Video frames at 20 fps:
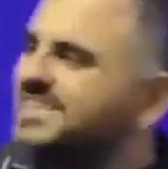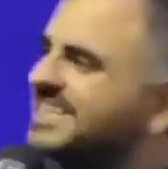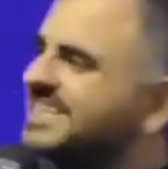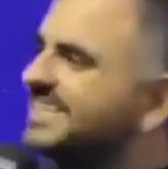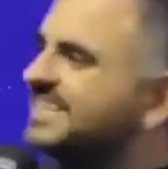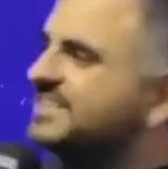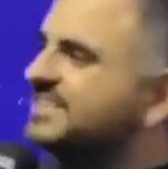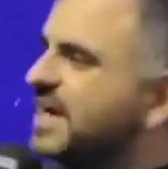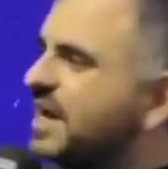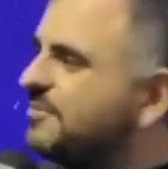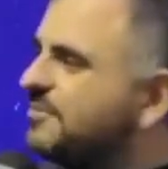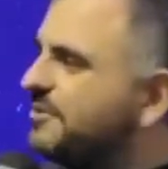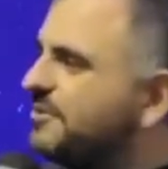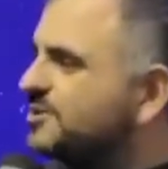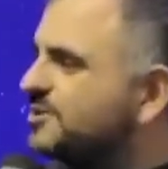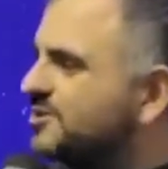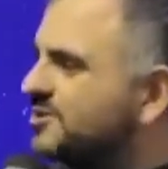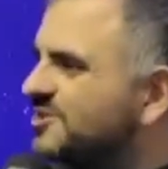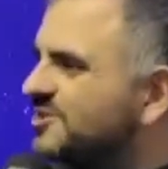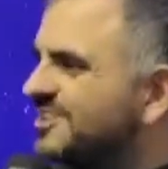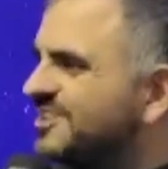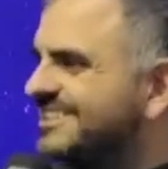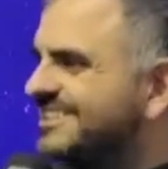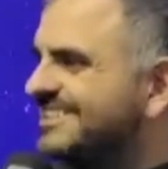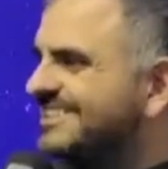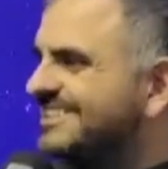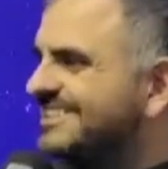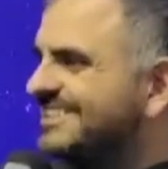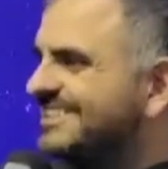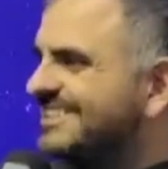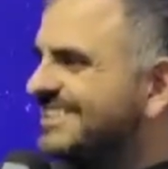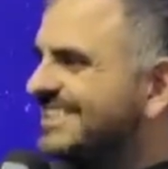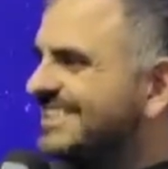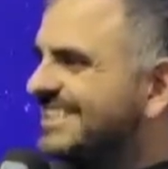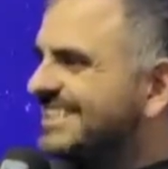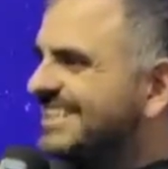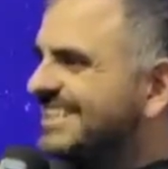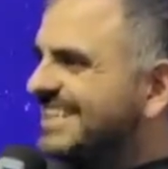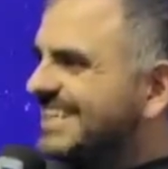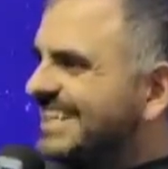getting the tap on the shoulder?
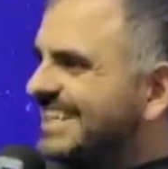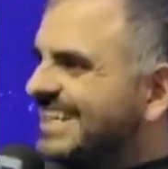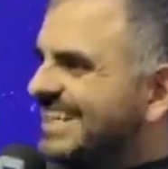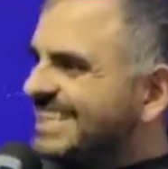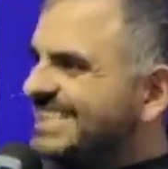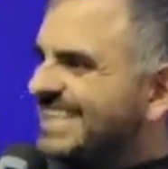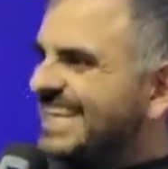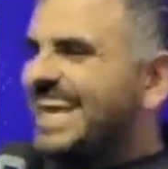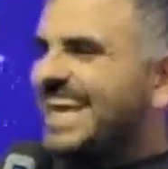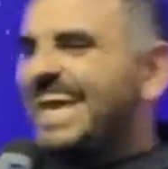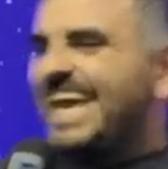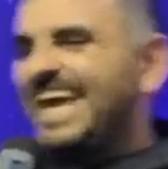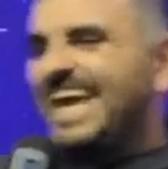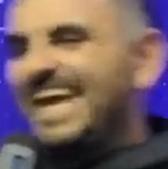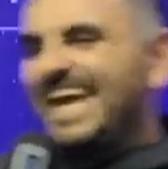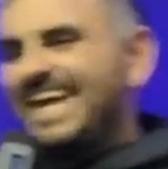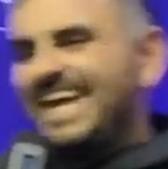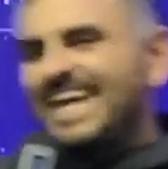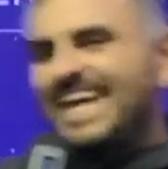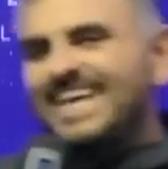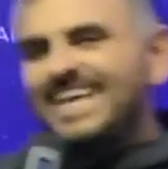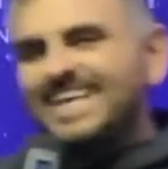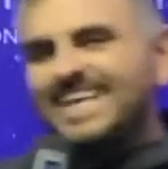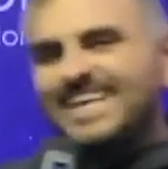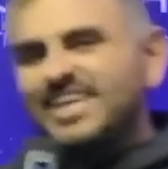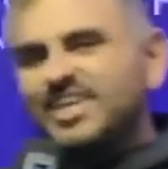It's like, hey, hey, hey.